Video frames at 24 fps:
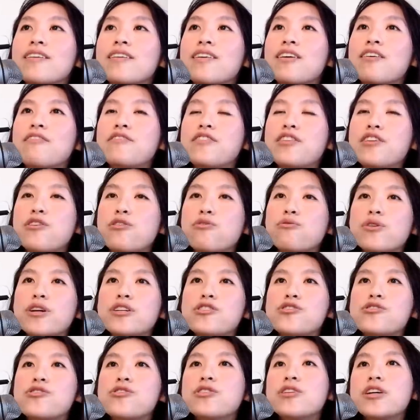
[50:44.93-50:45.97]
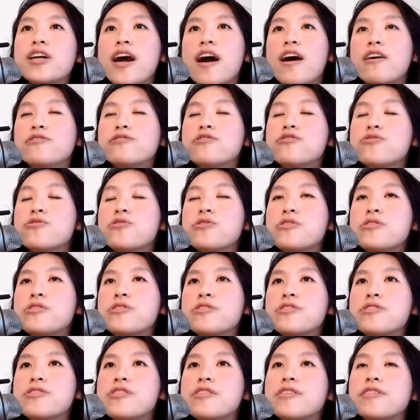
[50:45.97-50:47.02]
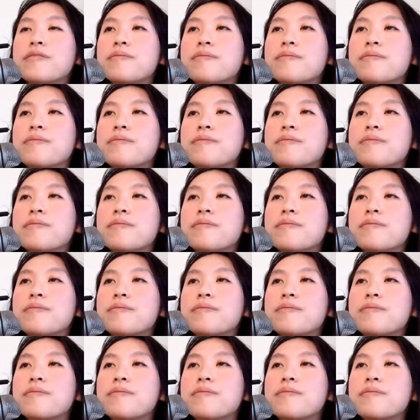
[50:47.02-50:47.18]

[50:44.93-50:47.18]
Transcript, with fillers: of the original councils,